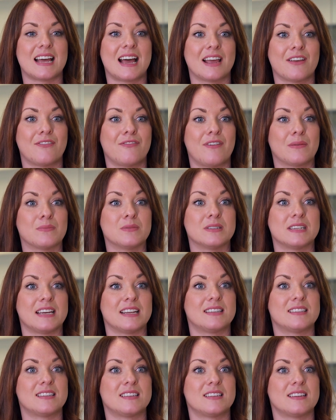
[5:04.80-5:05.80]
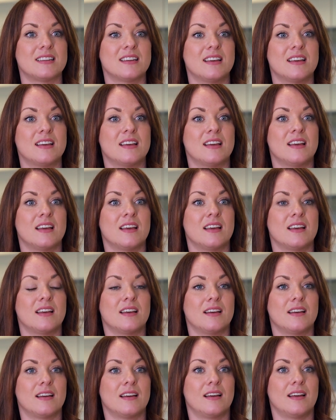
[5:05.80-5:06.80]
I found it
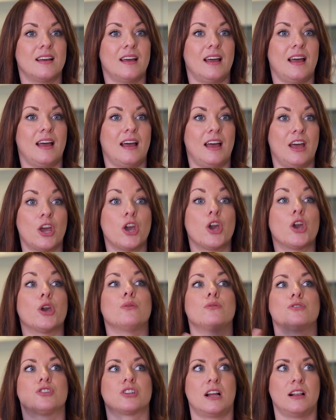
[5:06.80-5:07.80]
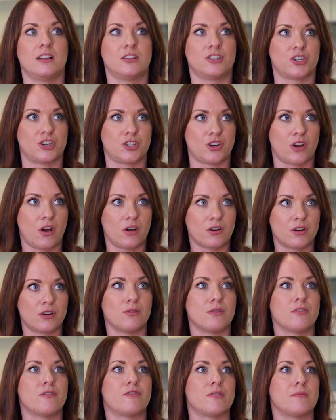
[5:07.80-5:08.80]
a huge culture shock
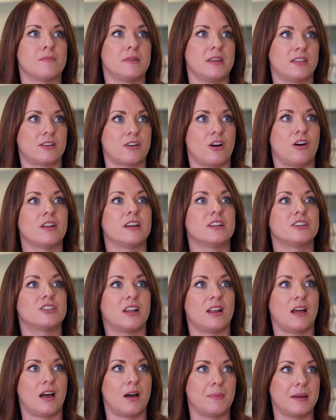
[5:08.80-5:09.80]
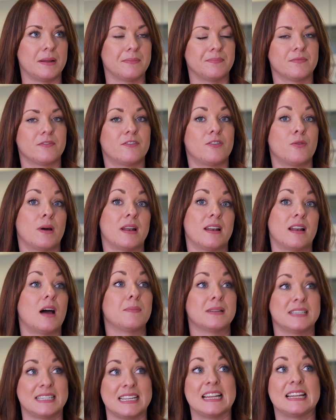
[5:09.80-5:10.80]
going from Neath College to Laban. For one,
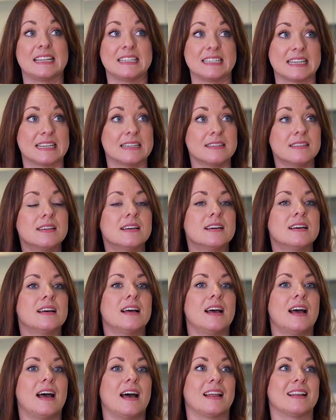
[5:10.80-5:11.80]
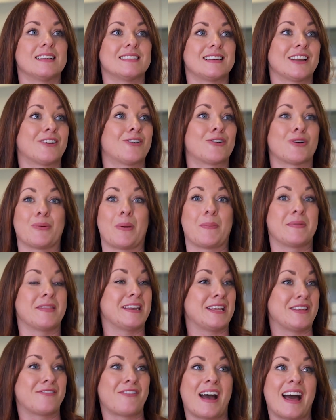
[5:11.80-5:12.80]
Laban's in London, and I grew up in the
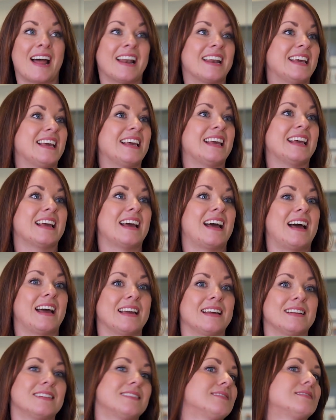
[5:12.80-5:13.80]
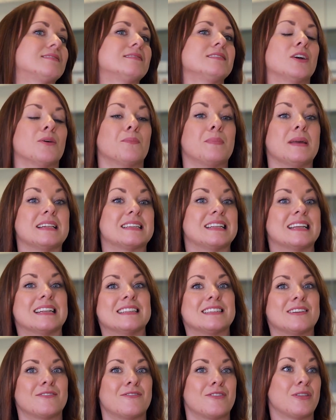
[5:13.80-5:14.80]
Neath Valley. I'd been to
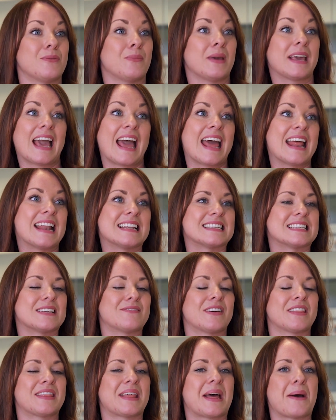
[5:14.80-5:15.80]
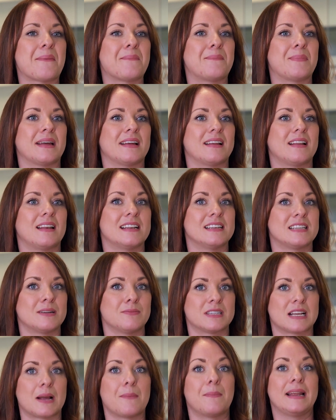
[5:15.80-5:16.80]
London for the weekend and stuff like that, but London
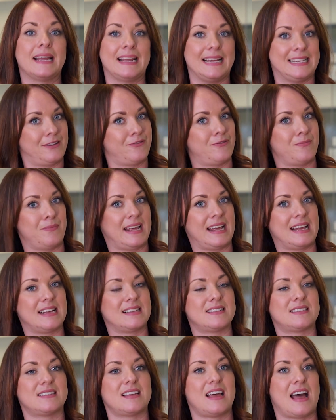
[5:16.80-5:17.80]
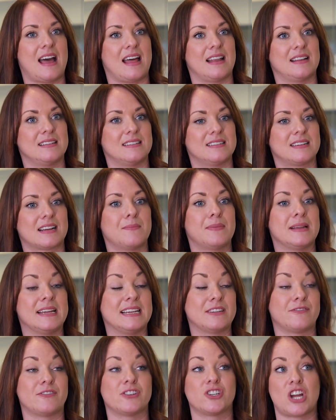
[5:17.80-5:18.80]
was a completely different place and a
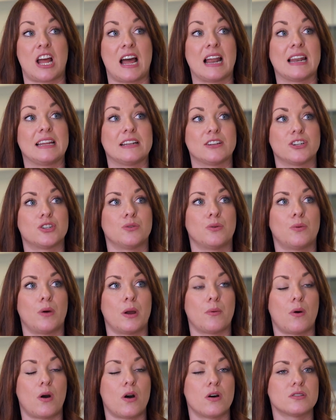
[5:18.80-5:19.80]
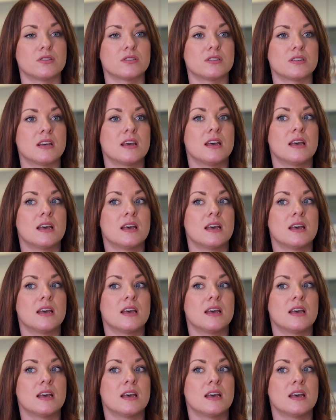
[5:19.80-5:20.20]
completely different challenge to who I was.